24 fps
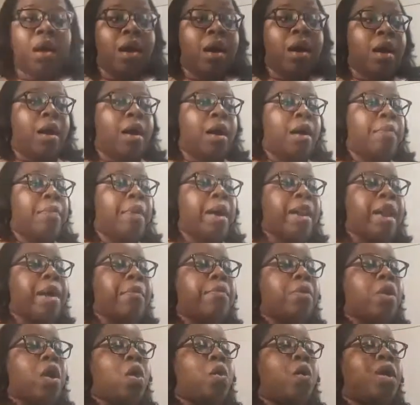And
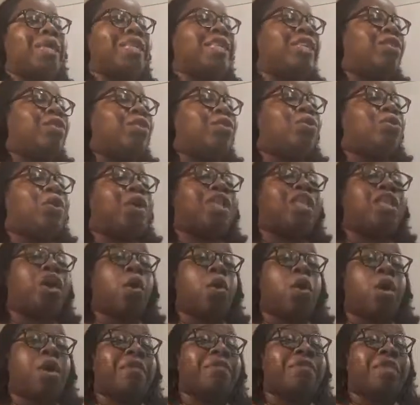I'm going to do a
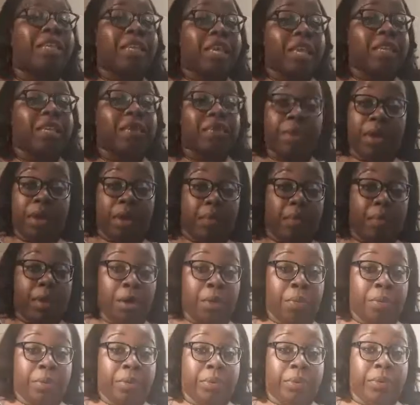total of 6 bell
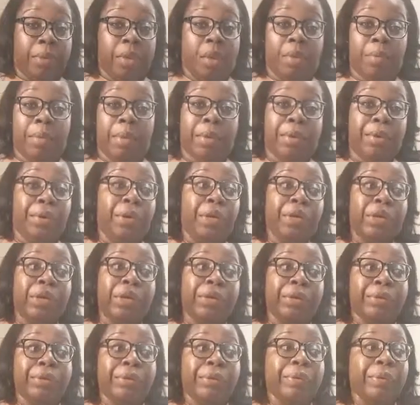peppers. I mean, you can
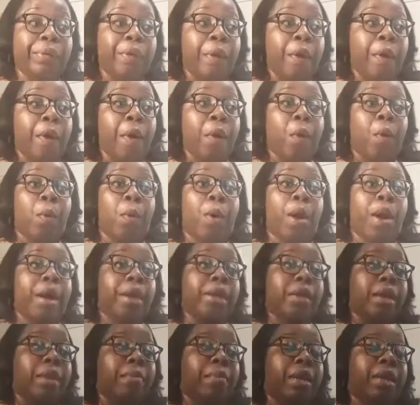do
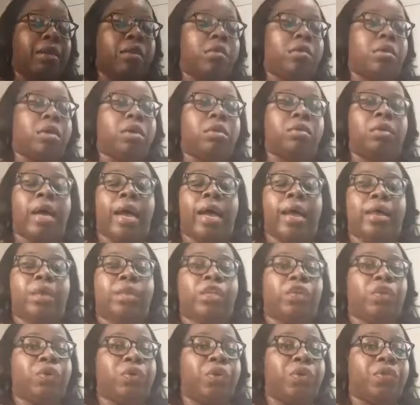one. I mean, you can do
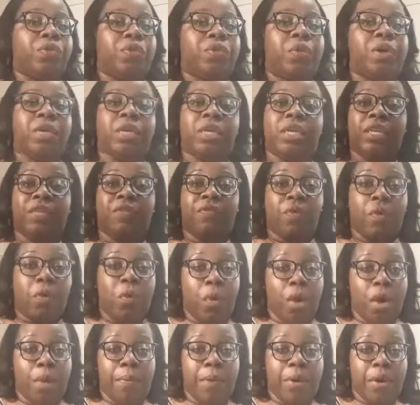like 2 or 3 just for
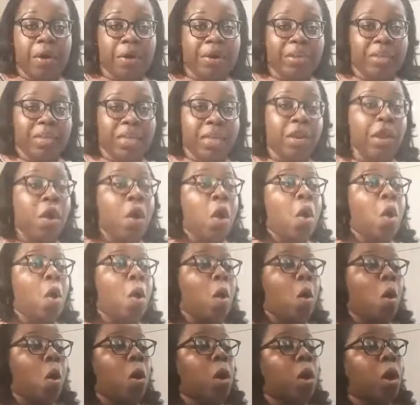one person,
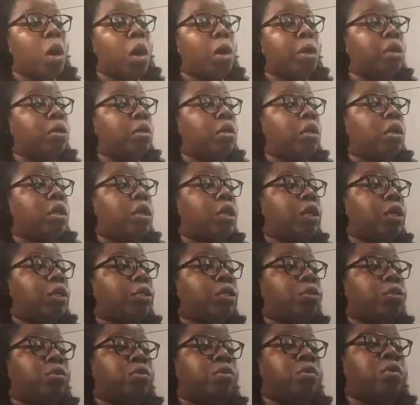or you can
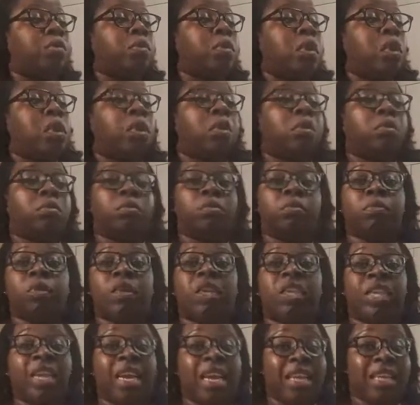do
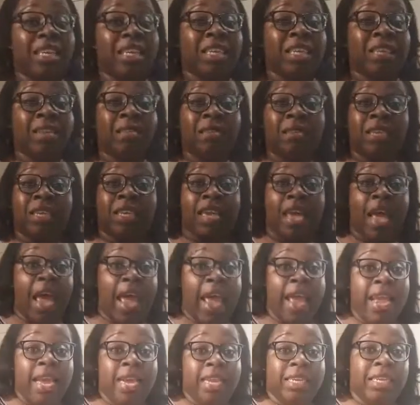6 to
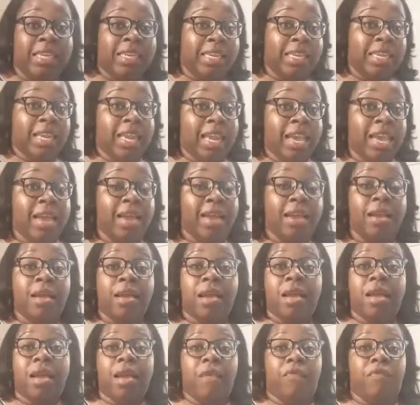8 to 10
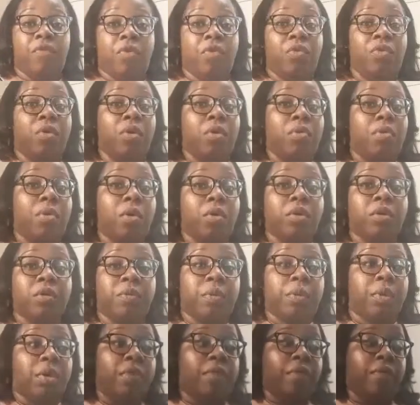if you're doing
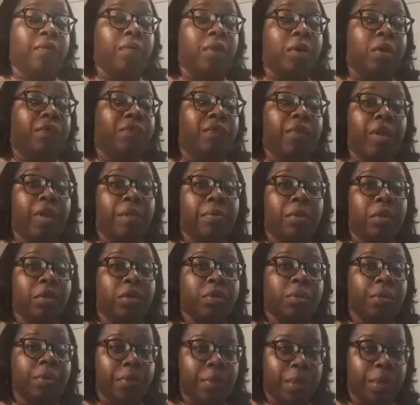multiple, feeding multiple